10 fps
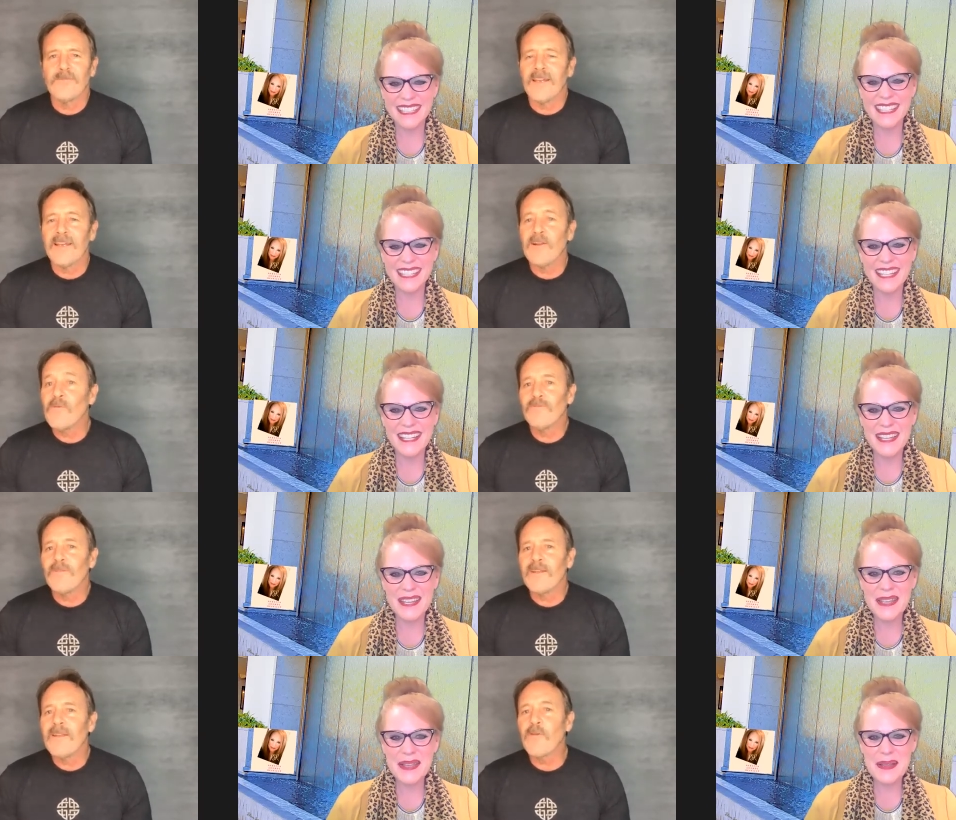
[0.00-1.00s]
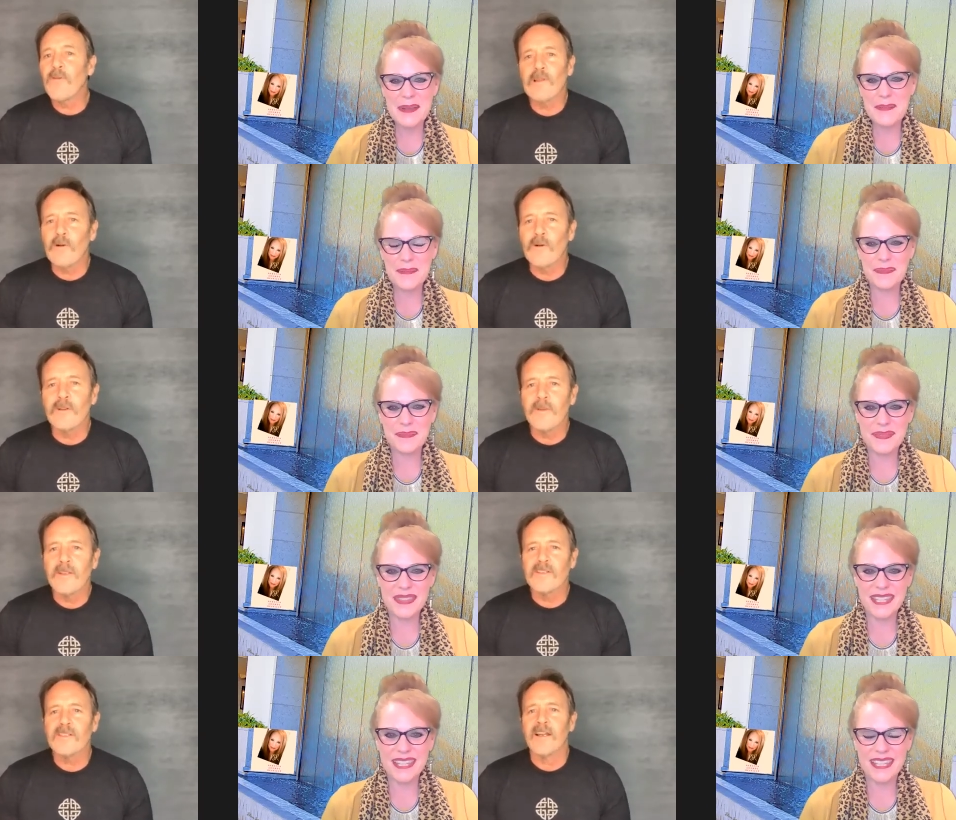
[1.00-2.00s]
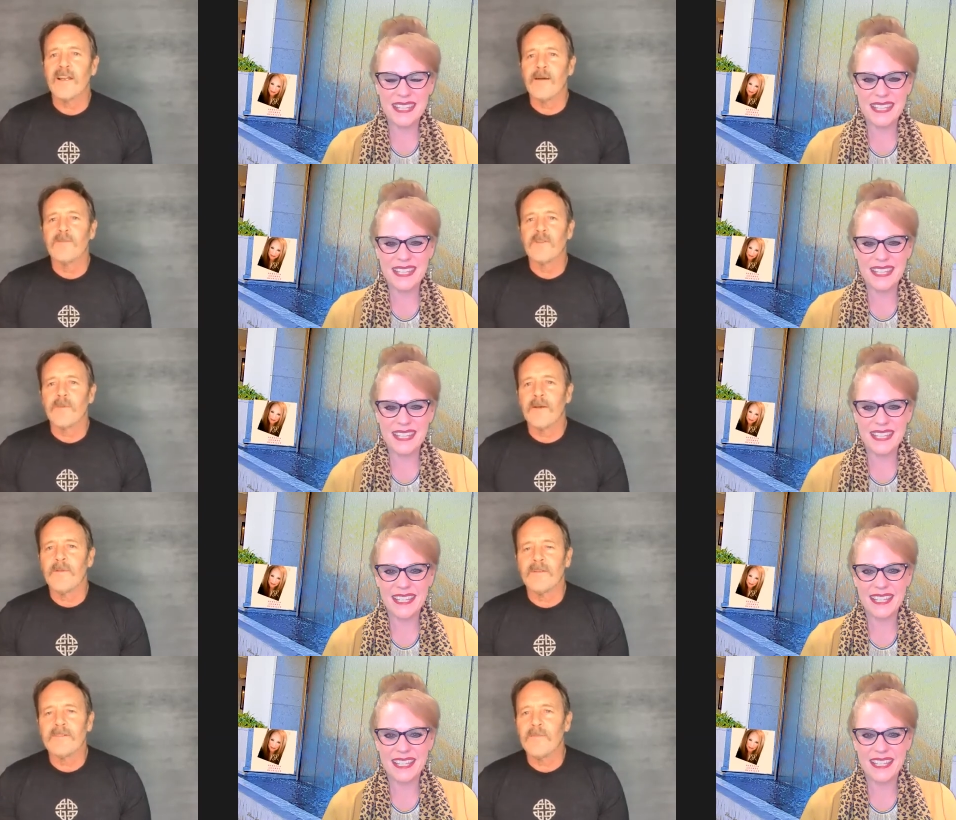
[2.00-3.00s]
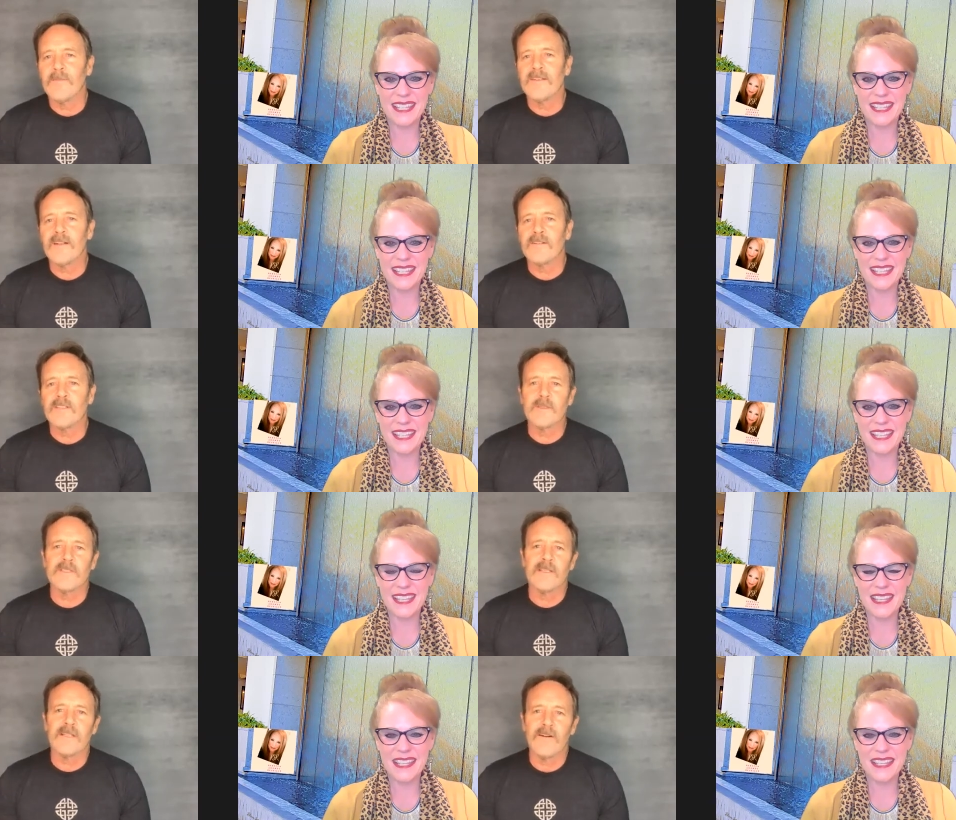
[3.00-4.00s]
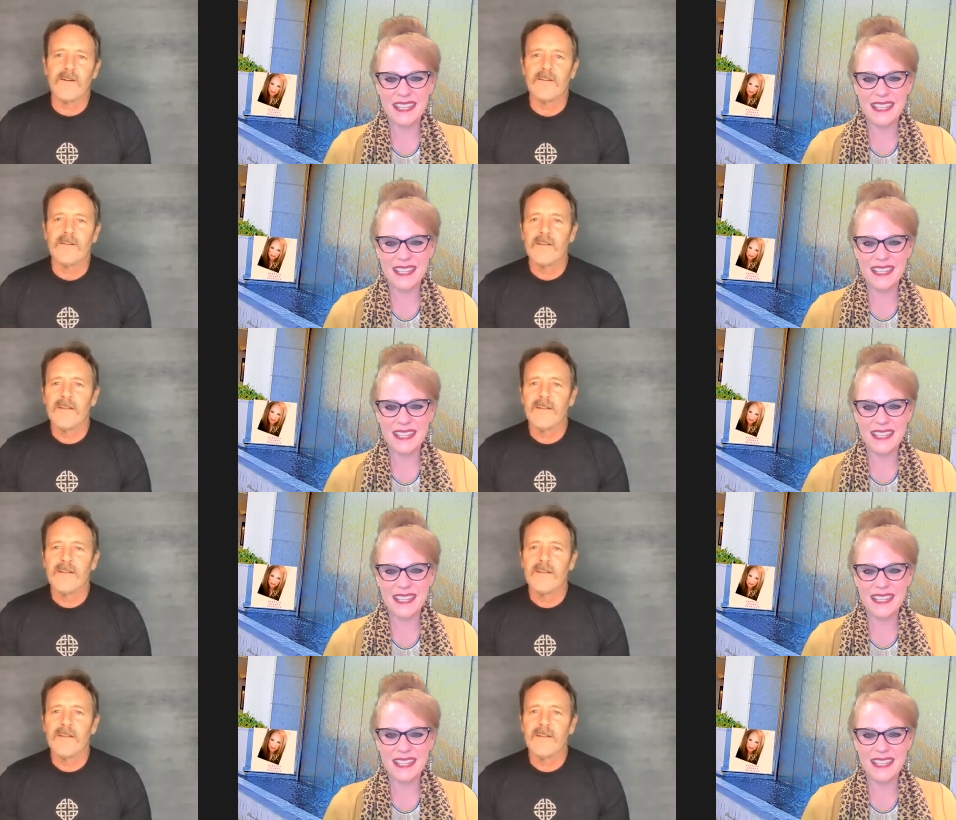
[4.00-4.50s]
Speaker 1: and i don't i never really learned them they just kind of come to me i mean some days i'll just be sitting there and